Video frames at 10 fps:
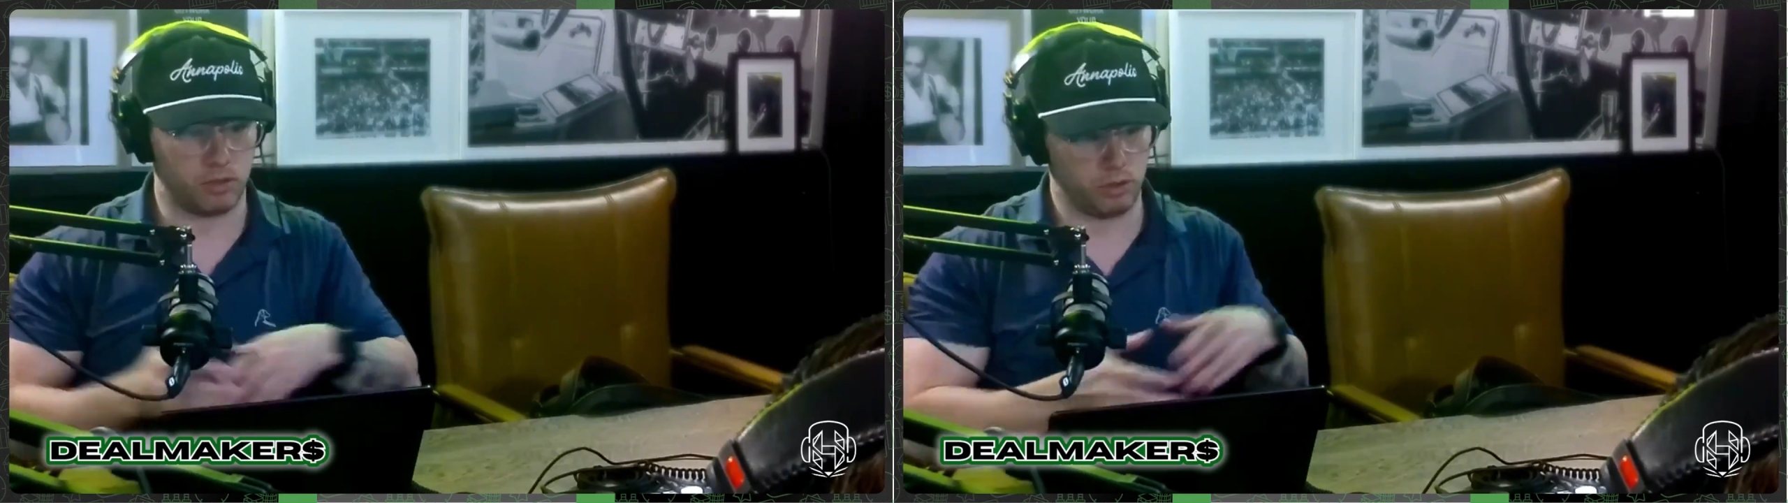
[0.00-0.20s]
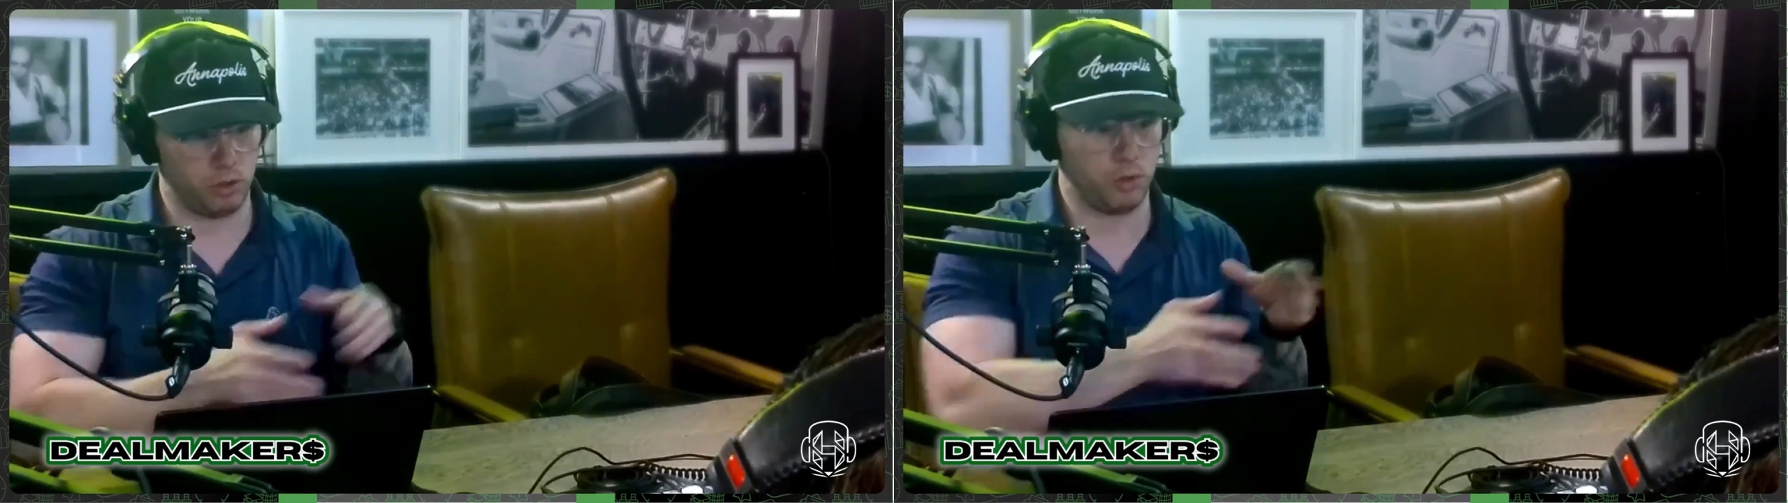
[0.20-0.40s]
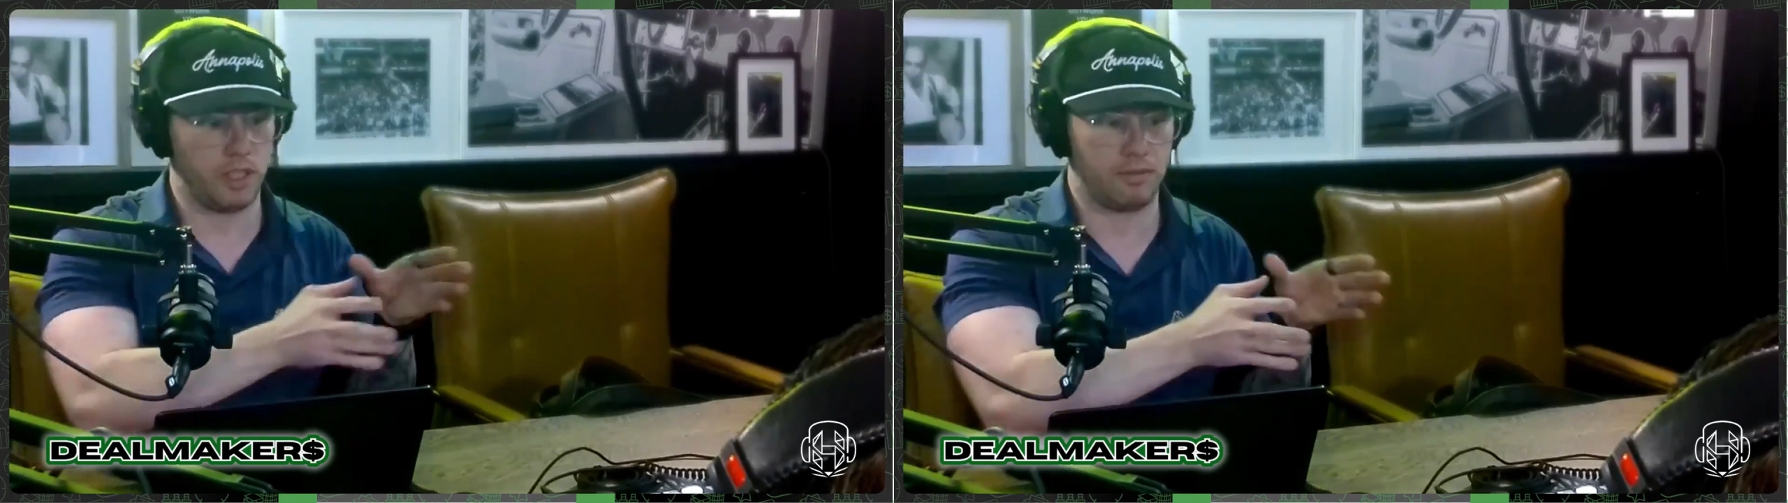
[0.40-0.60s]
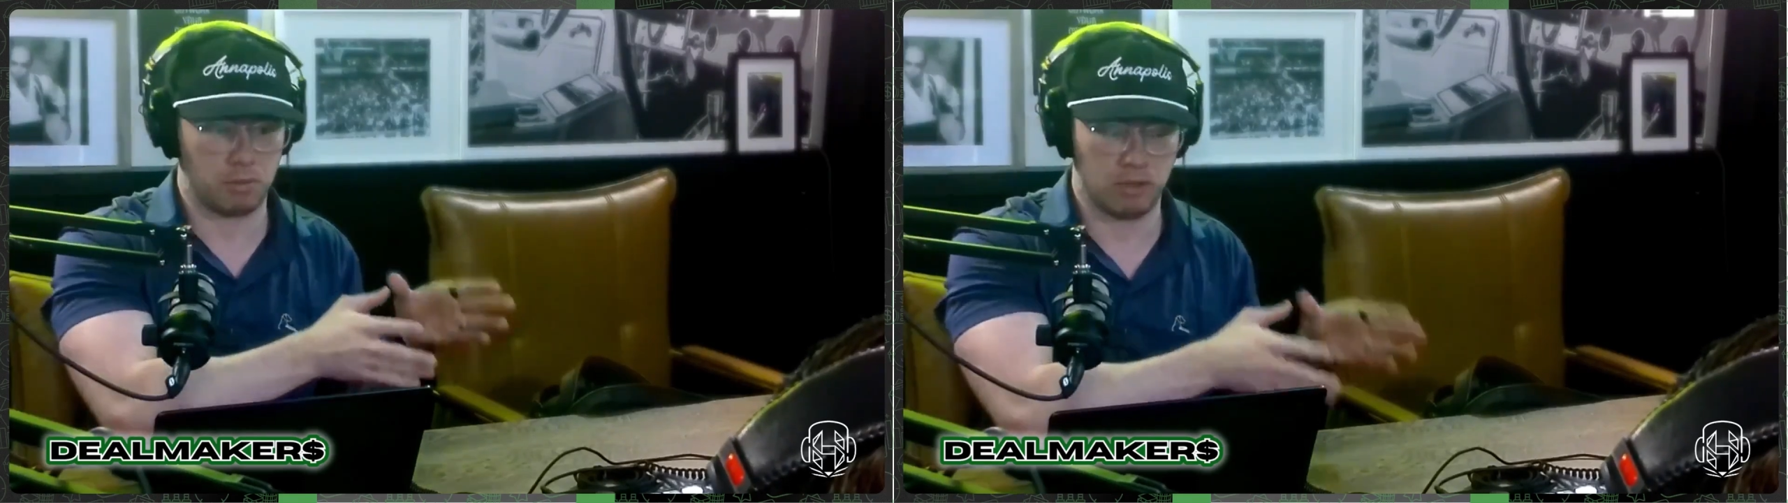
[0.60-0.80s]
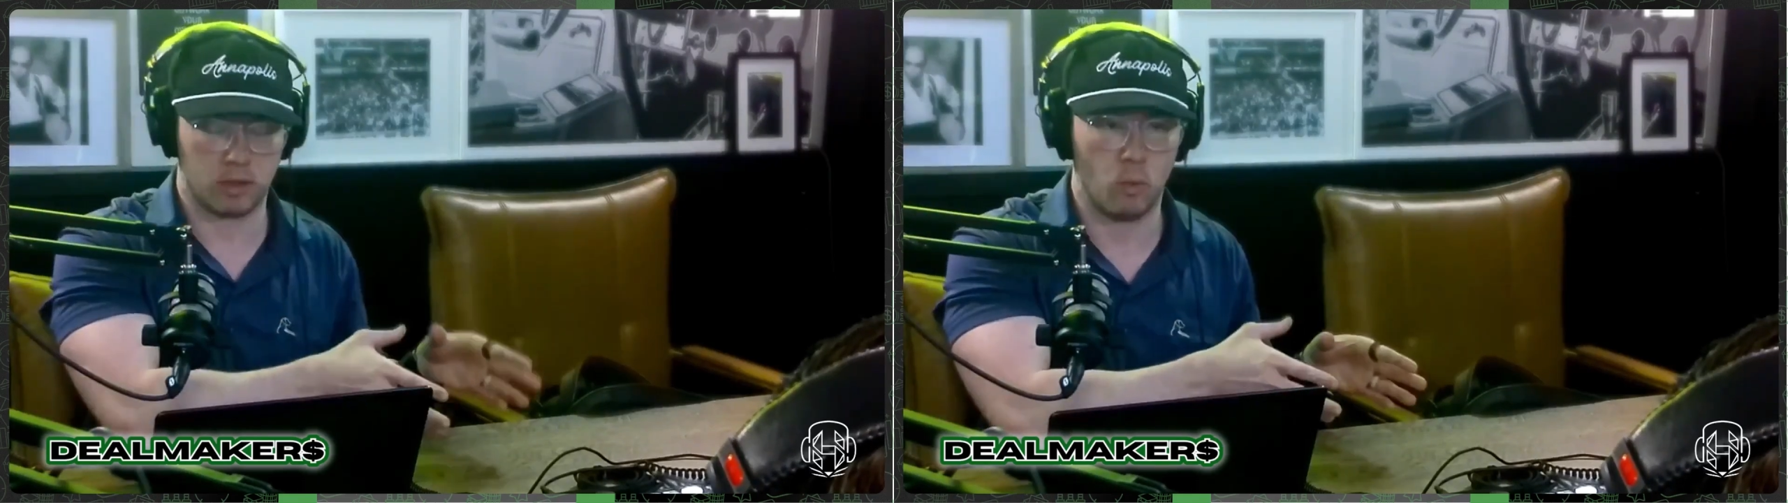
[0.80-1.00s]
So you would have
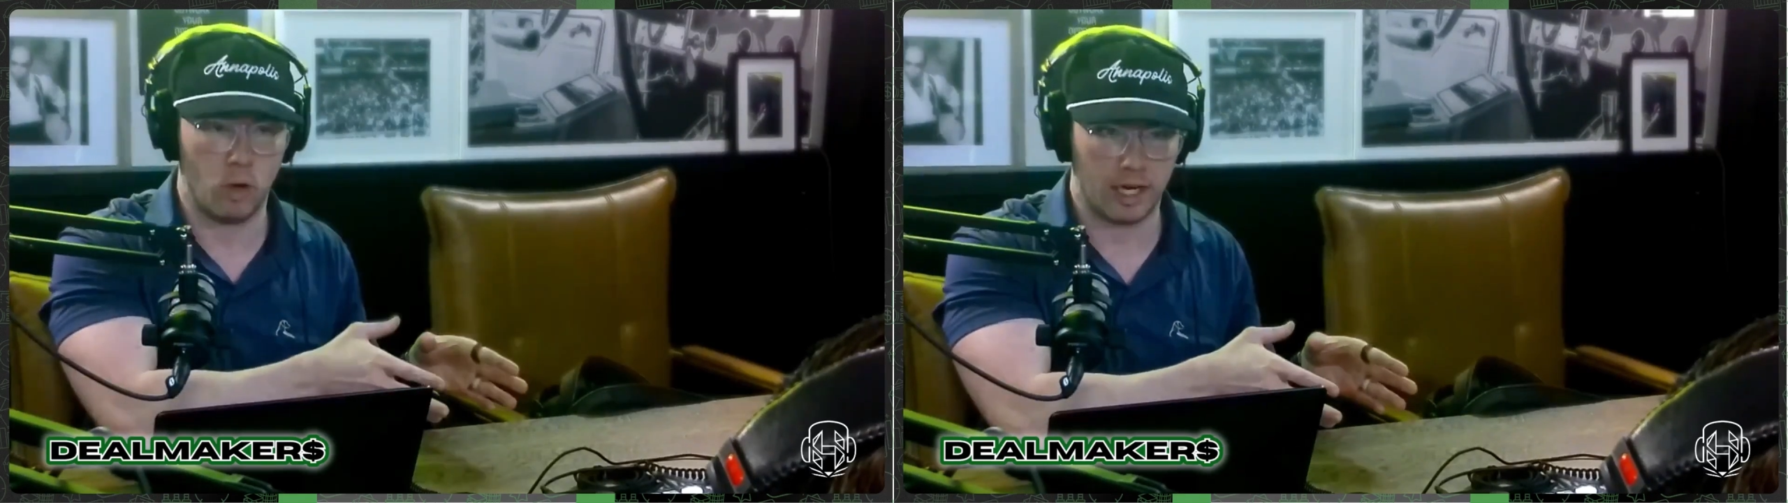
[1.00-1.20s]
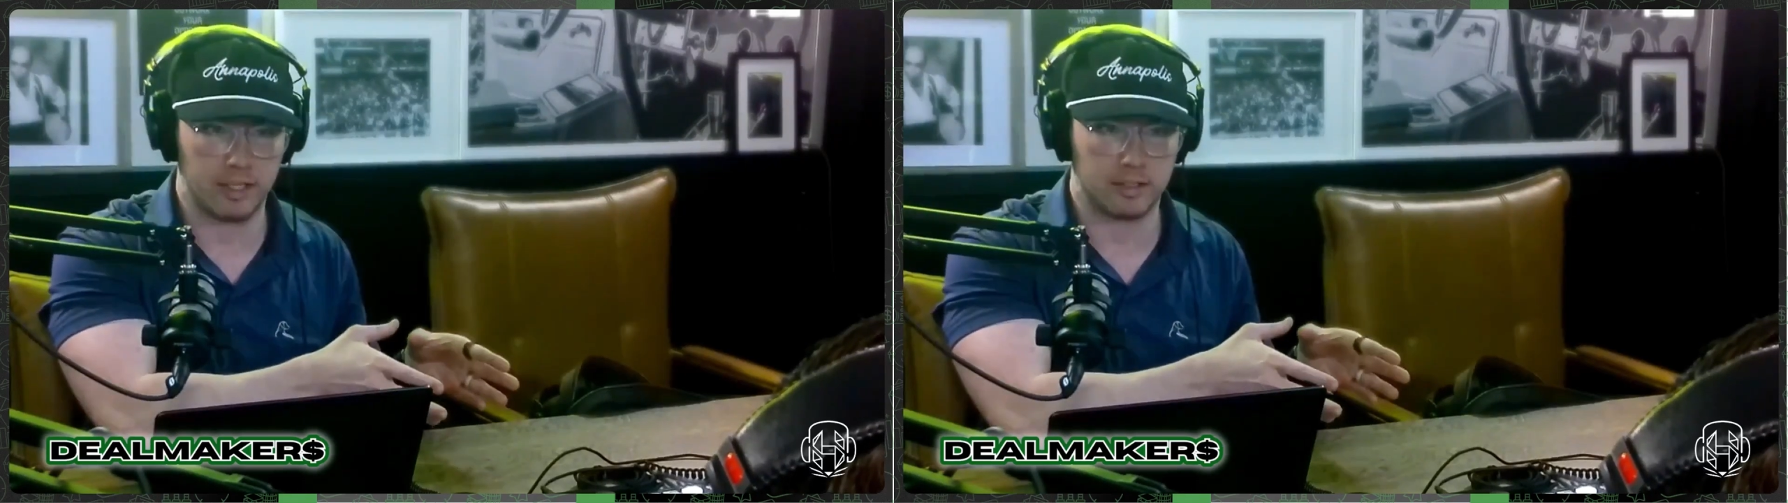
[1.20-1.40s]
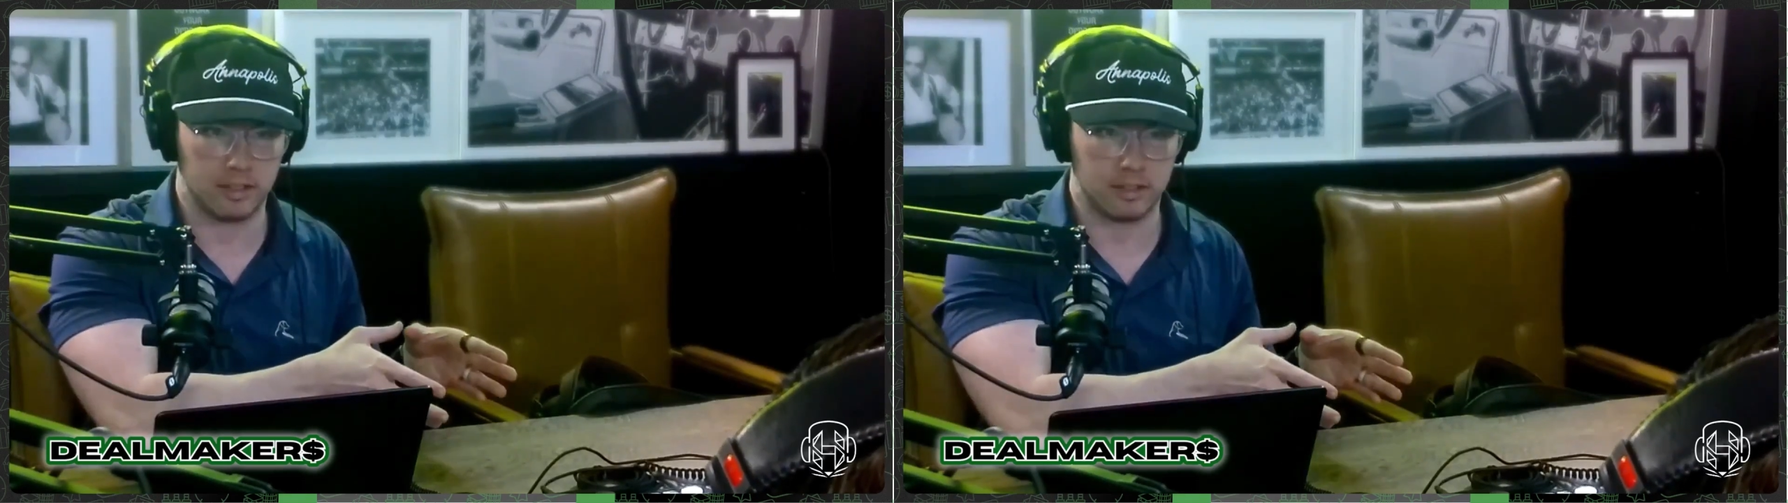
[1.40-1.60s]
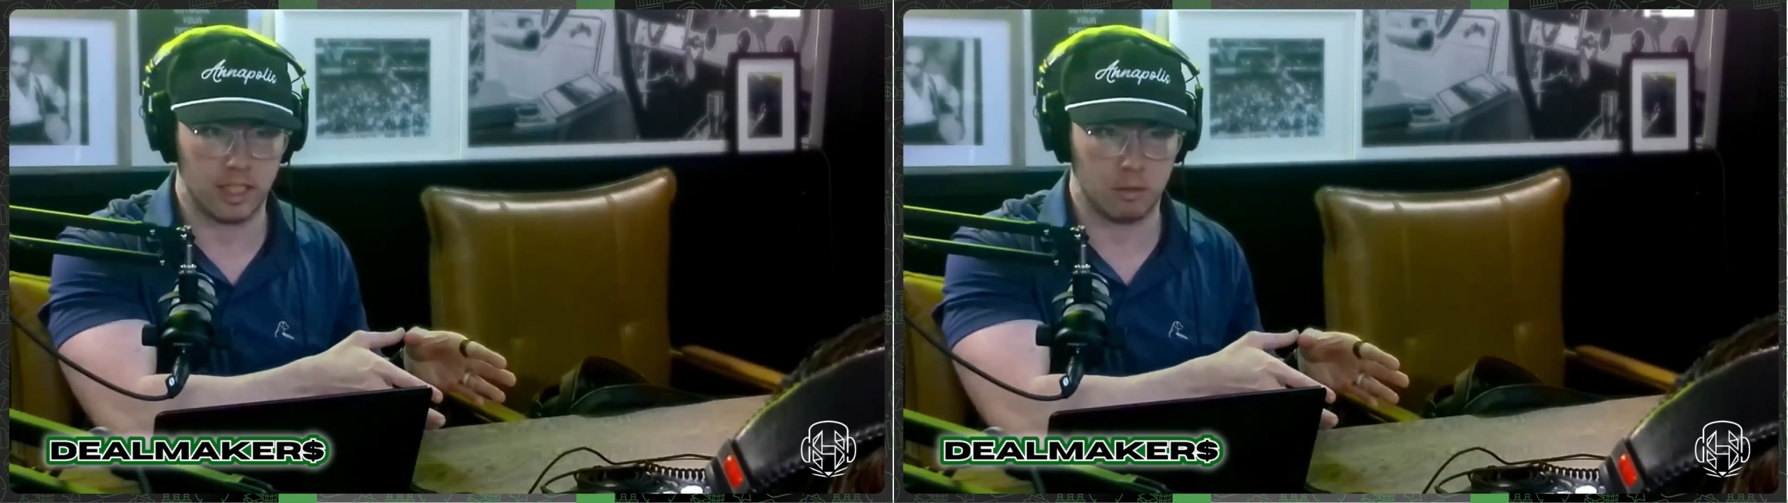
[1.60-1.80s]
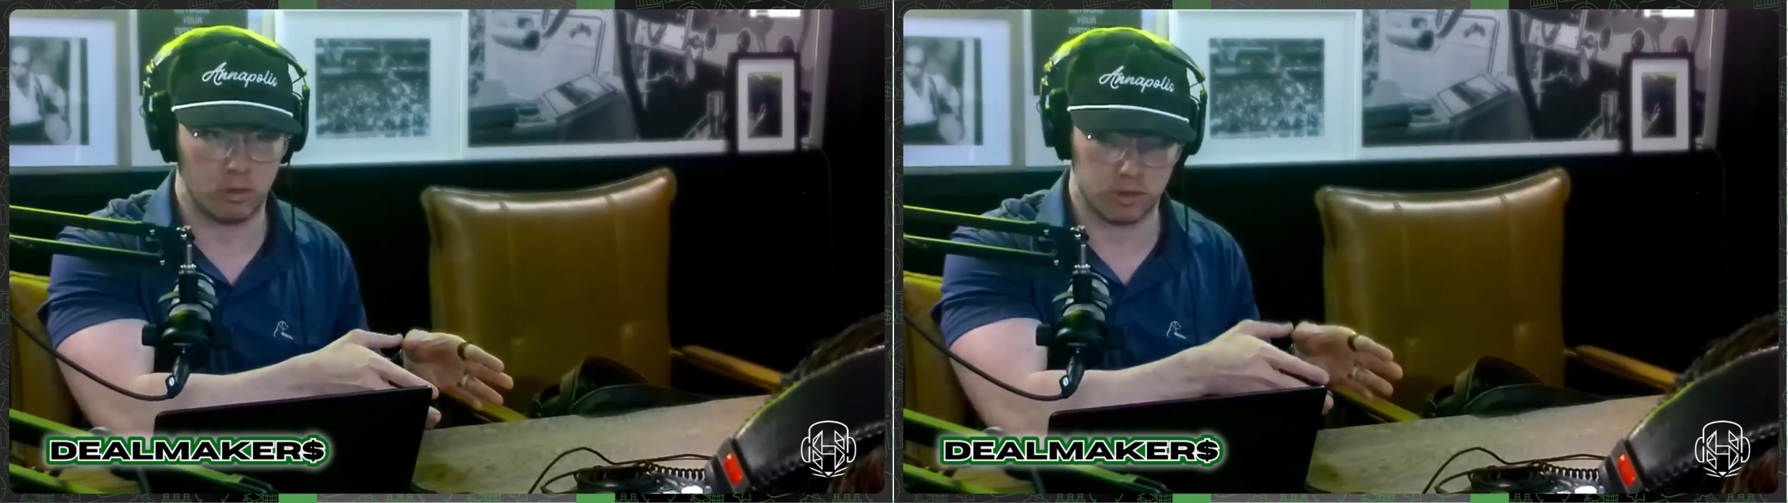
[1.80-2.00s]
to bring Y to the
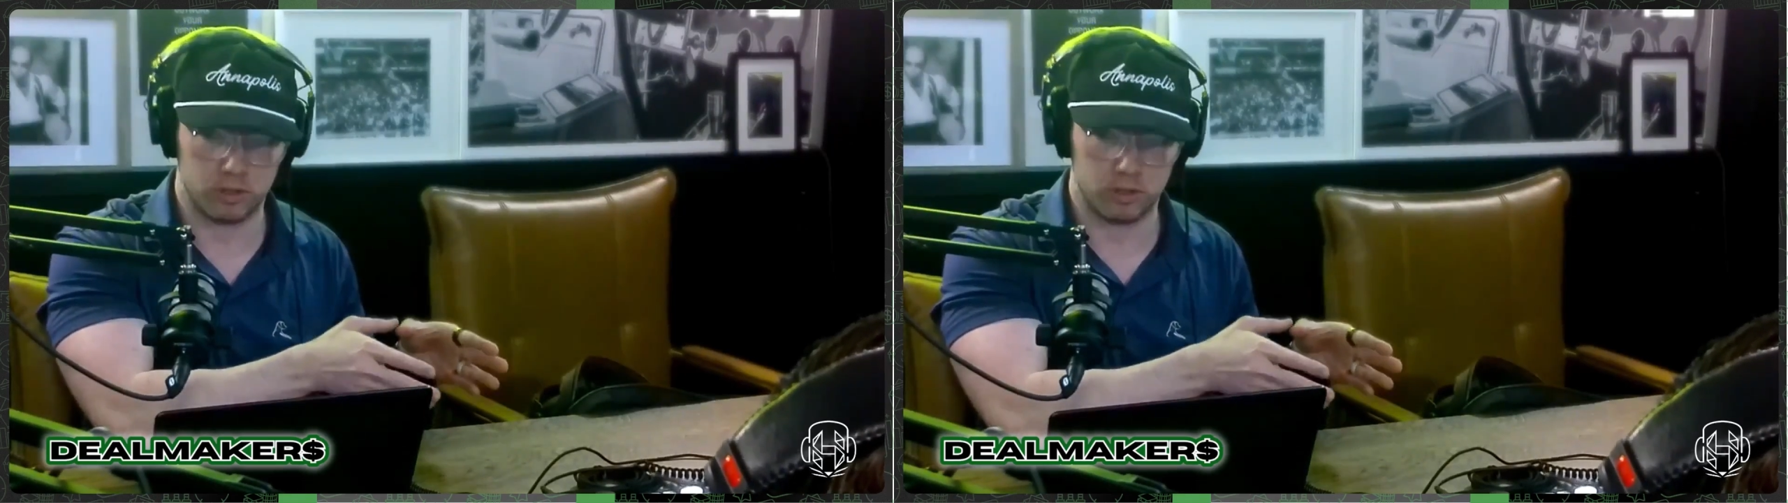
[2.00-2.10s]
table.